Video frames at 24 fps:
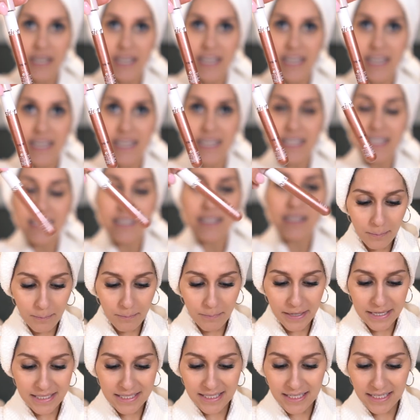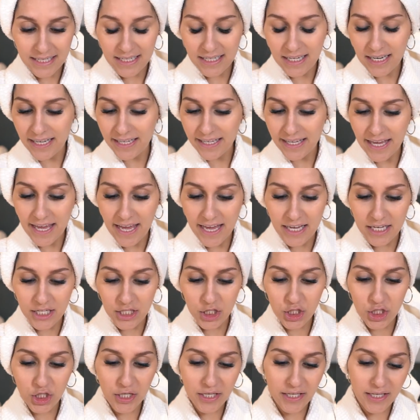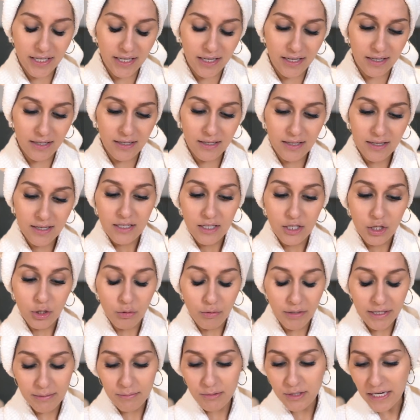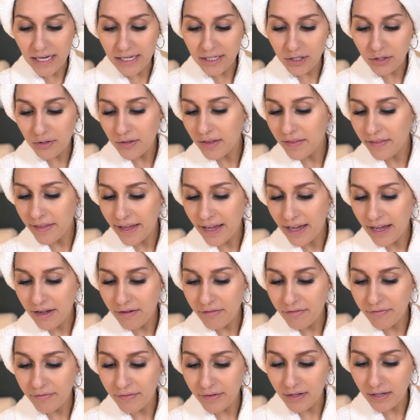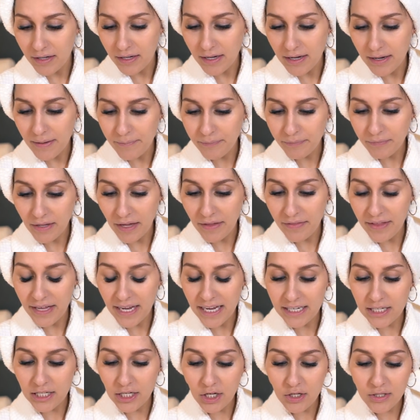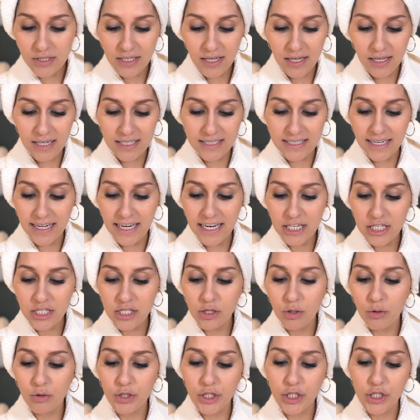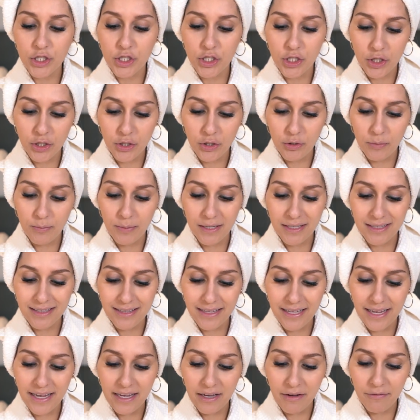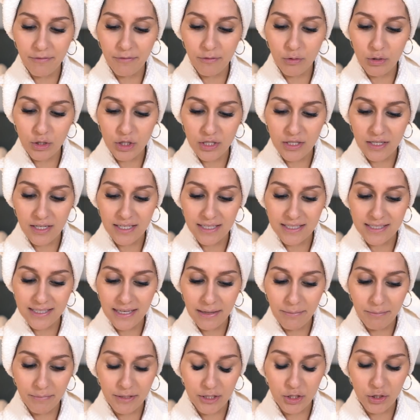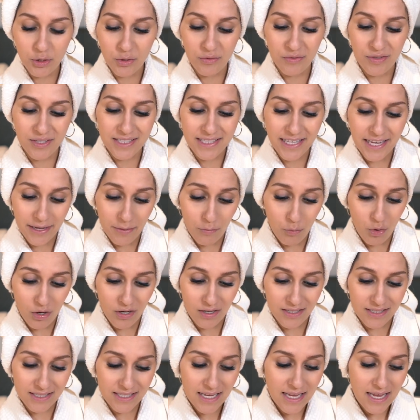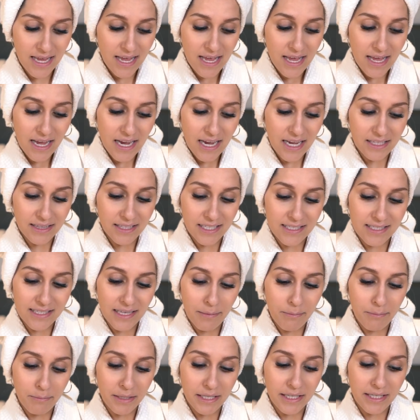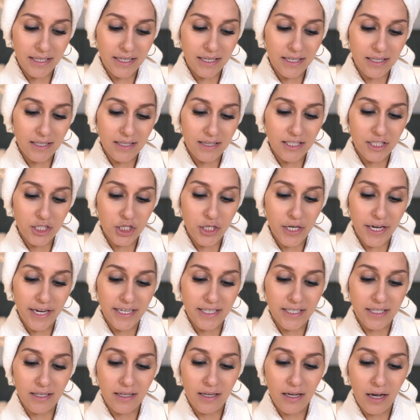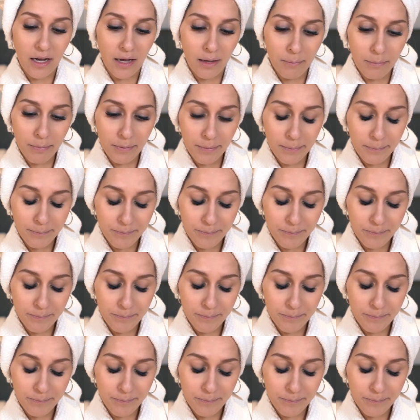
is basically like a sheer cream shadow that they have. And they had loads of colors, and I actually ordered 2, but they unfortunately sent me 2 of the same ones. And they sent me the shade Cub,